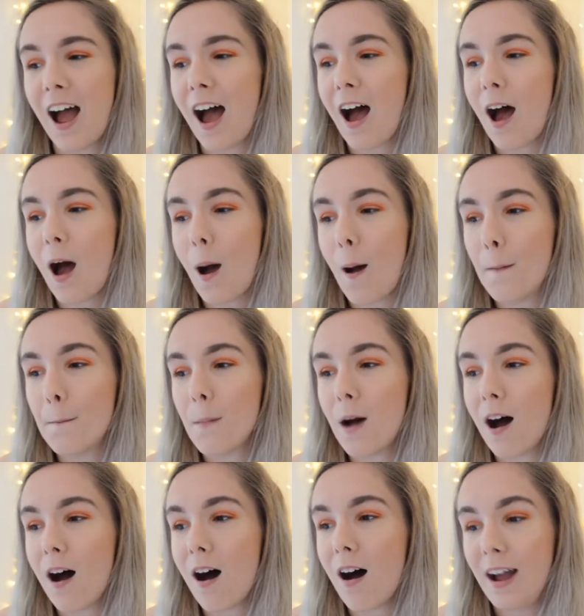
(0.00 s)

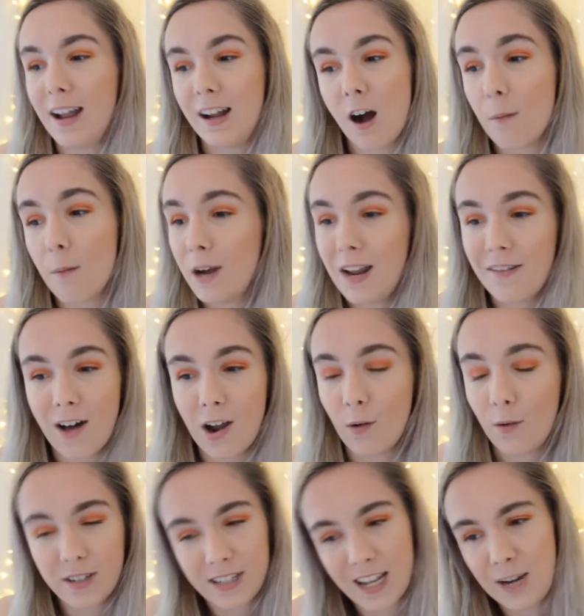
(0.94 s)
I can't believe how
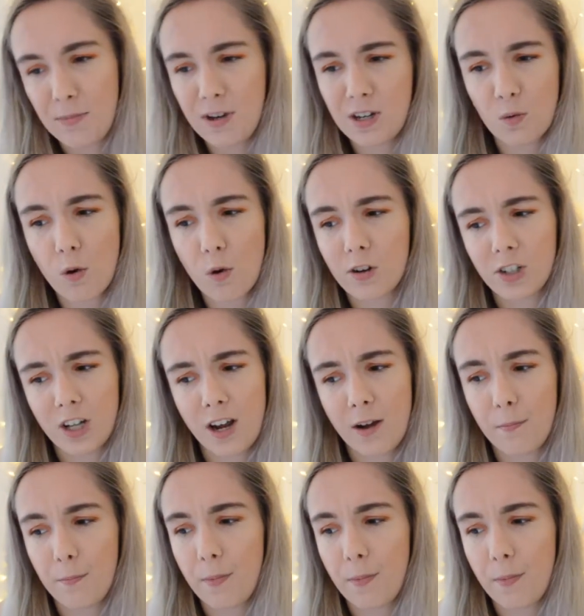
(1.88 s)
long it's taken me to watch it,